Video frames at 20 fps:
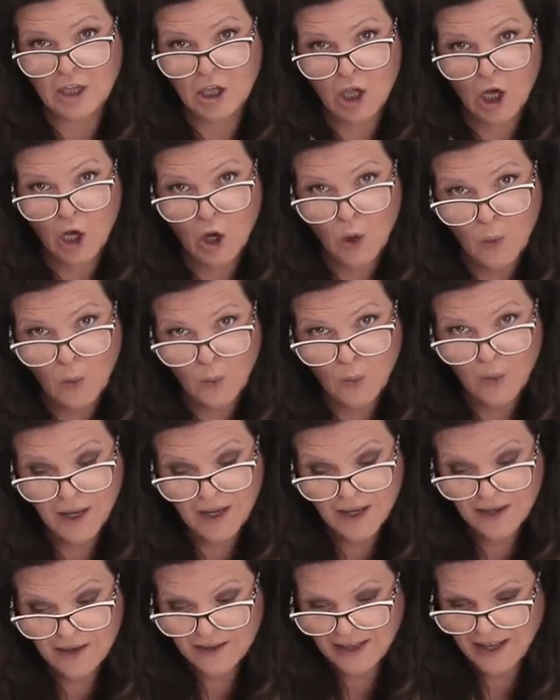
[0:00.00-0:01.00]
low.
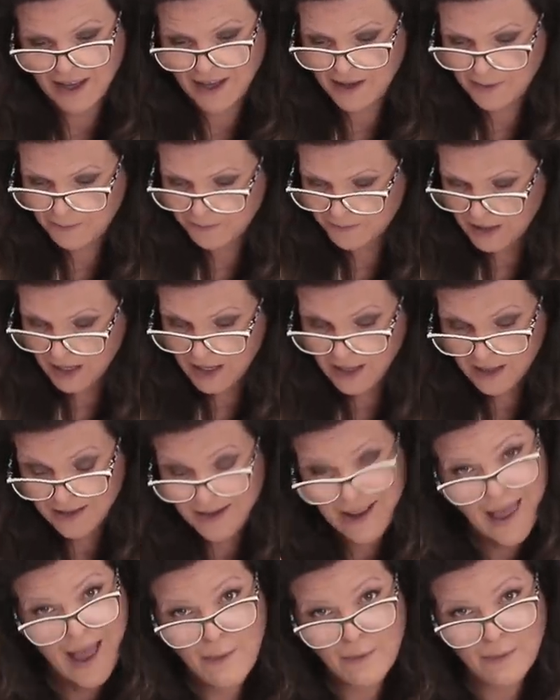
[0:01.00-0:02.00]
Okay.
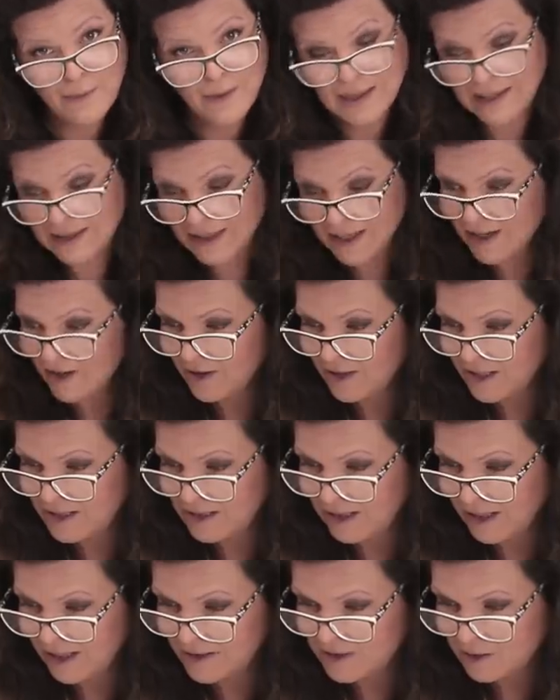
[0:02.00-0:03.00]
Now we want to layer
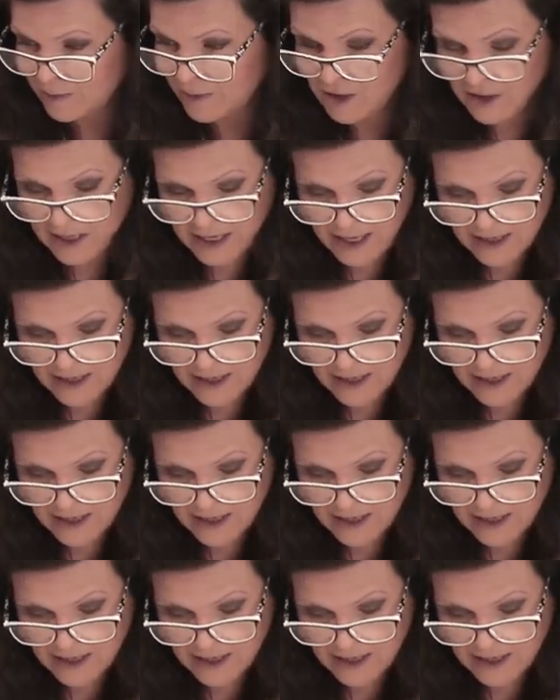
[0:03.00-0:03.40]
inlay. So what you